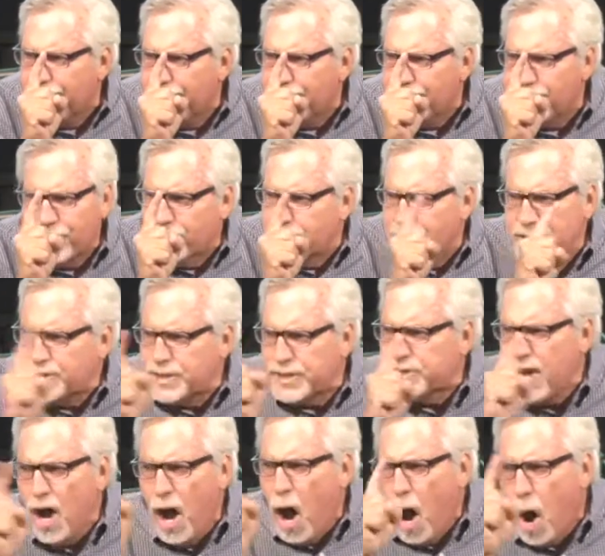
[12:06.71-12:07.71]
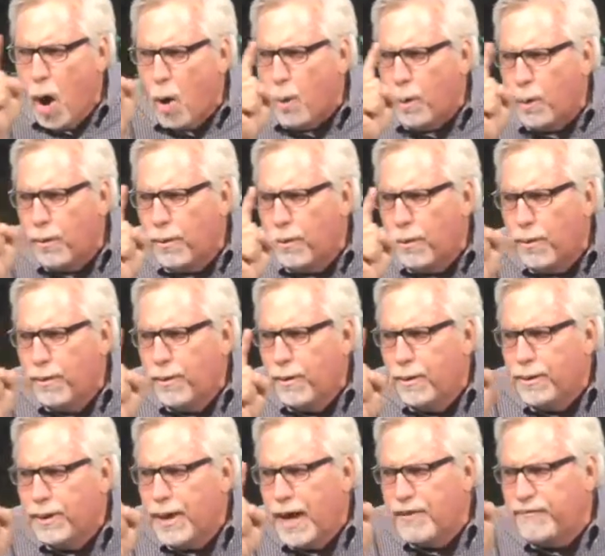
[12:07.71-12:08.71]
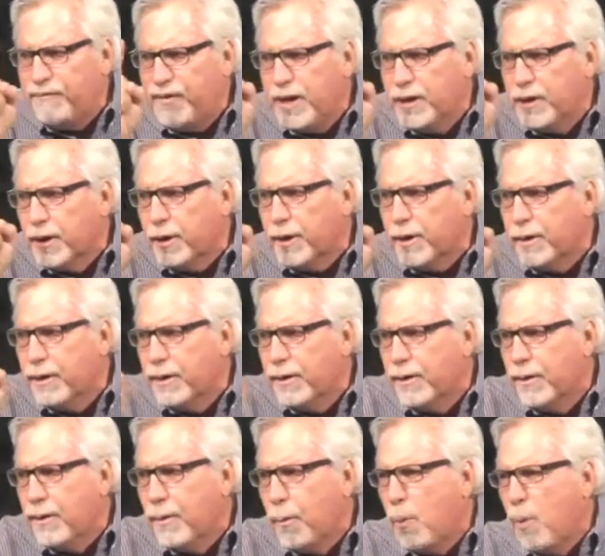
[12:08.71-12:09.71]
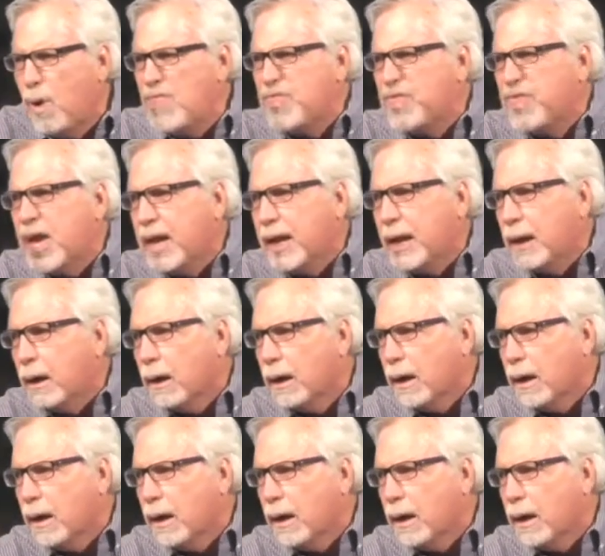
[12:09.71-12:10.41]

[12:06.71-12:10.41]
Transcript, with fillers: And Curly says, No, not a finger. One thing.